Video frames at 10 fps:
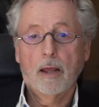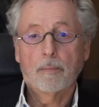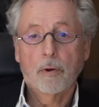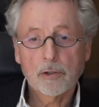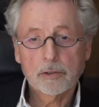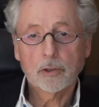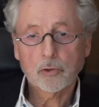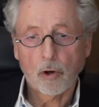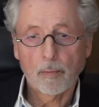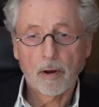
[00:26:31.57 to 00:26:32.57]
a personal
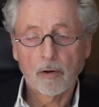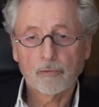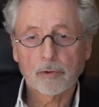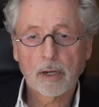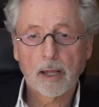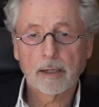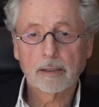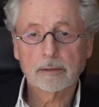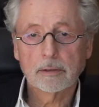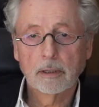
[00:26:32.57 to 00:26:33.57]
trauma of the
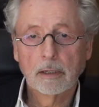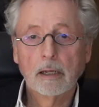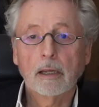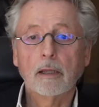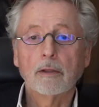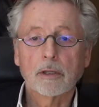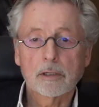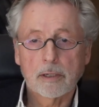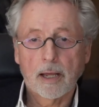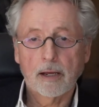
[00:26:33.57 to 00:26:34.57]
client in
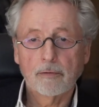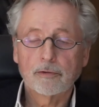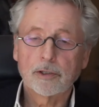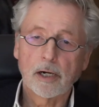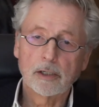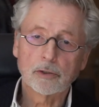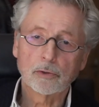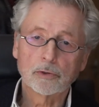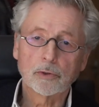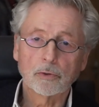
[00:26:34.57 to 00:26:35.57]
this life,
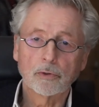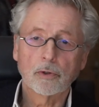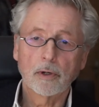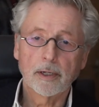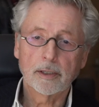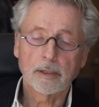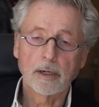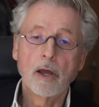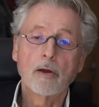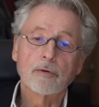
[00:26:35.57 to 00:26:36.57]
childhood, youth, or later,